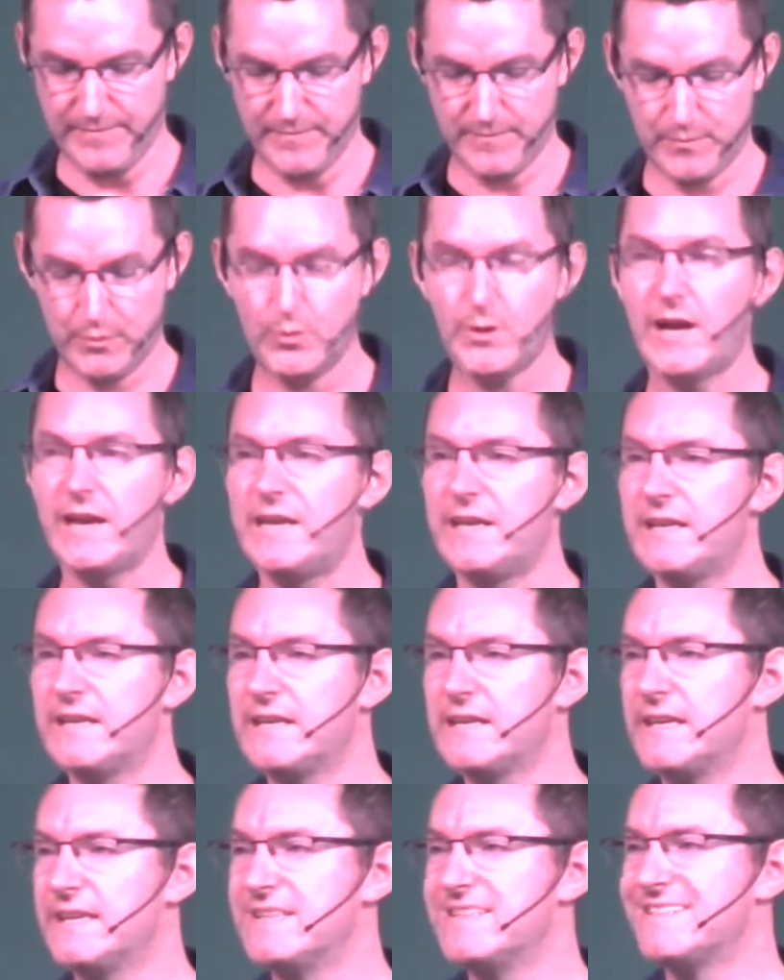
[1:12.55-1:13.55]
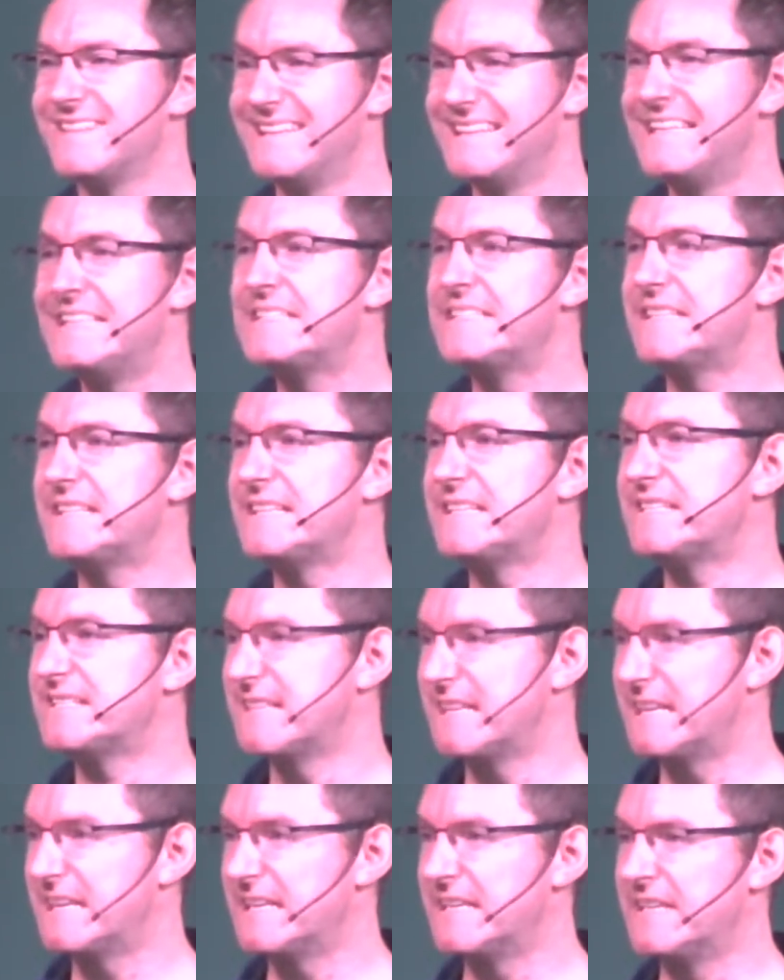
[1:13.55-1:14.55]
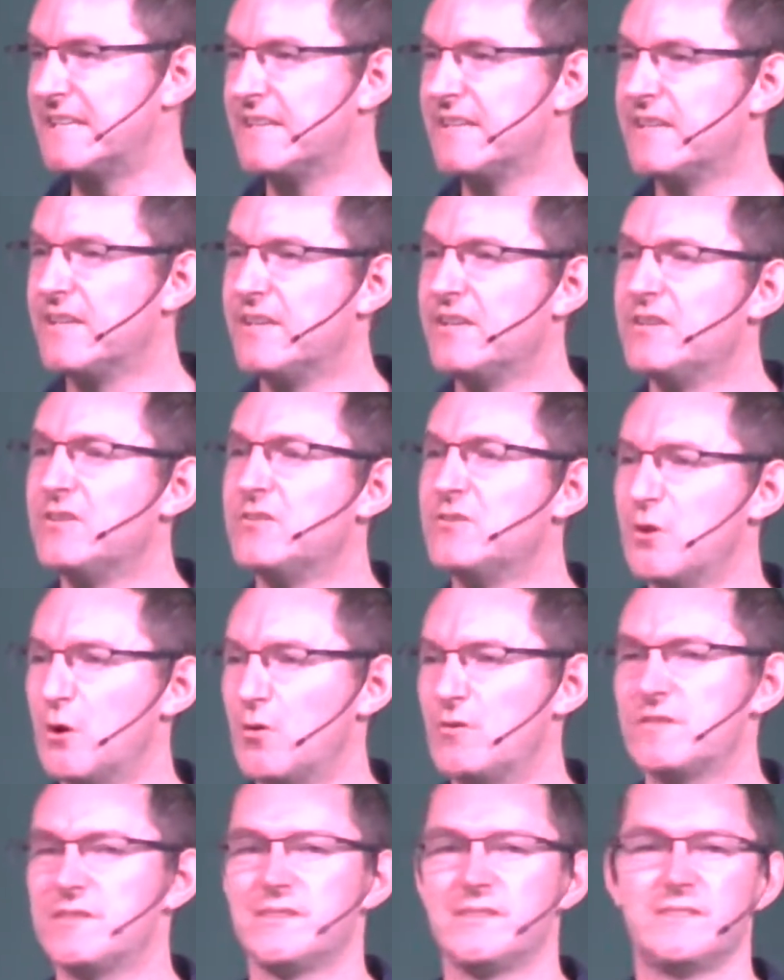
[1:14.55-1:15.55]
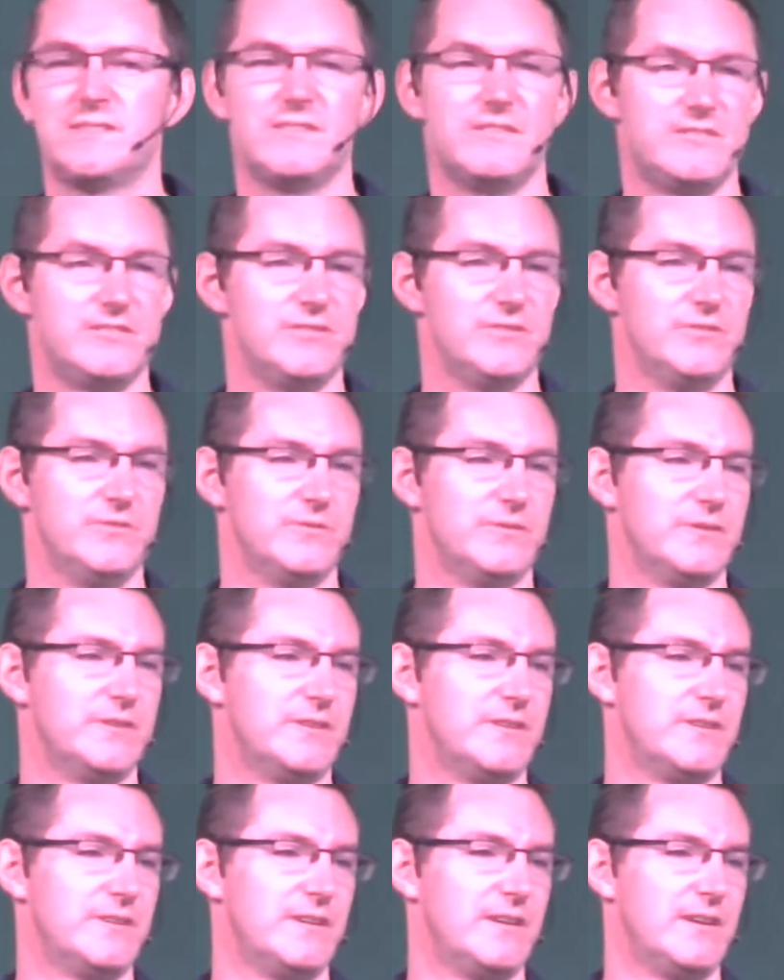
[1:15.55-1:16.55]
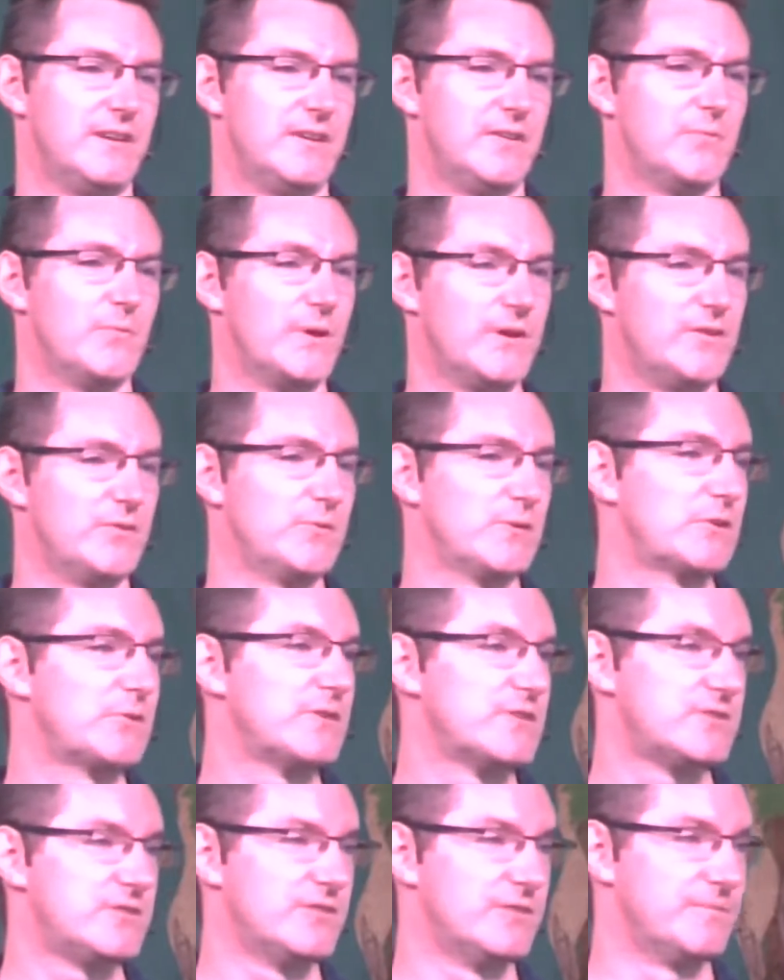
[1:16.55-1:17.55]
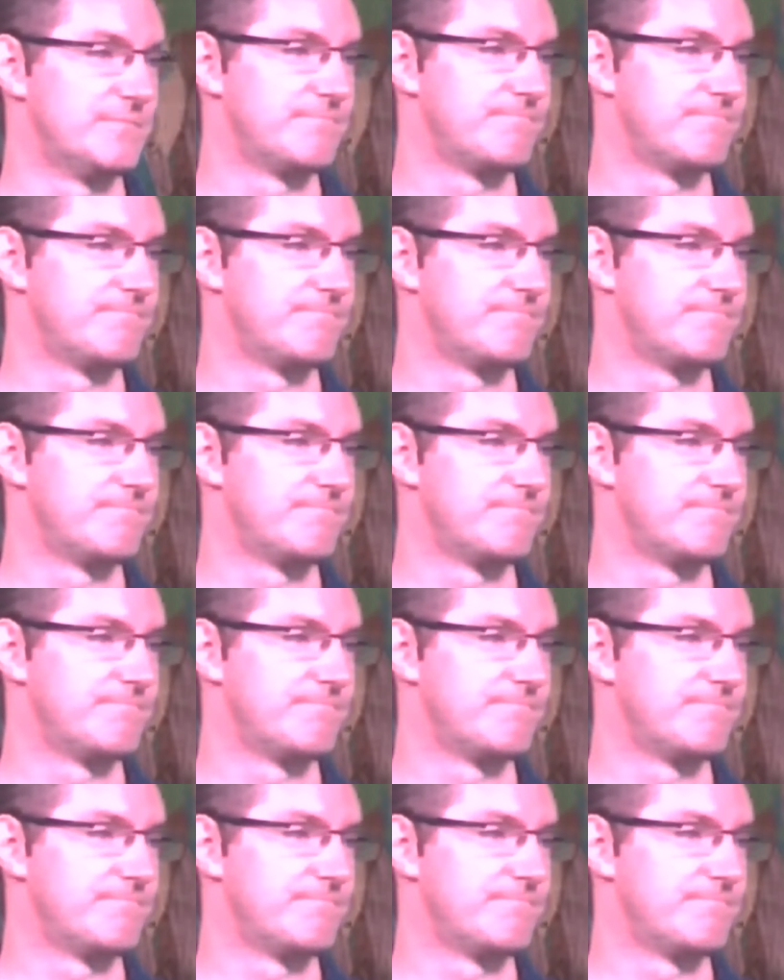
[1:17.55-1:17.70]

Praying is the easiest thing not to do when you're a Christian.